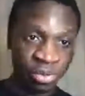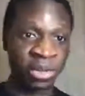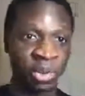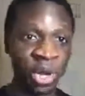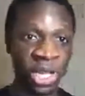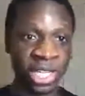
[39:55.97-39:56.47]
me
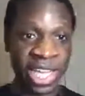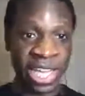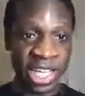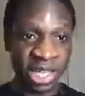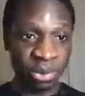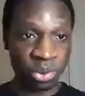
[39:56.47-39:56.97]
that one
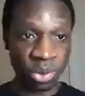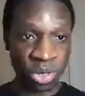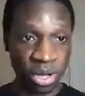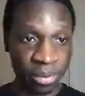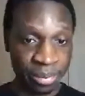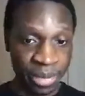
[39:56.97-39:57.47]
day it will
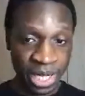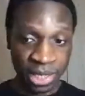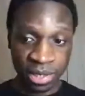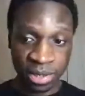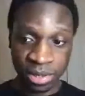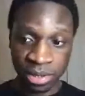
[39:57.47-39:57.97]
come
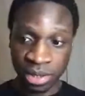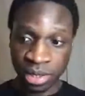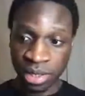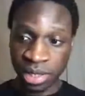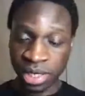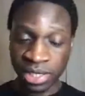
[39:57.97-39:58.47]
back.
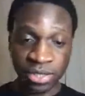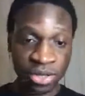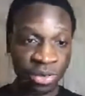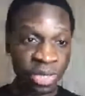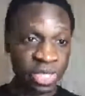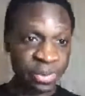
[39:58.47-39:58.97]
It's
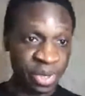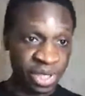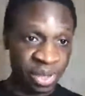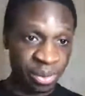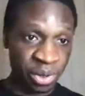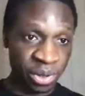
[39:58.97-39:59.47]
always
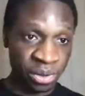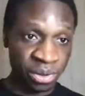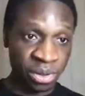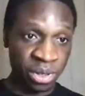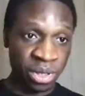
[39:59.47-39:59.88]
possible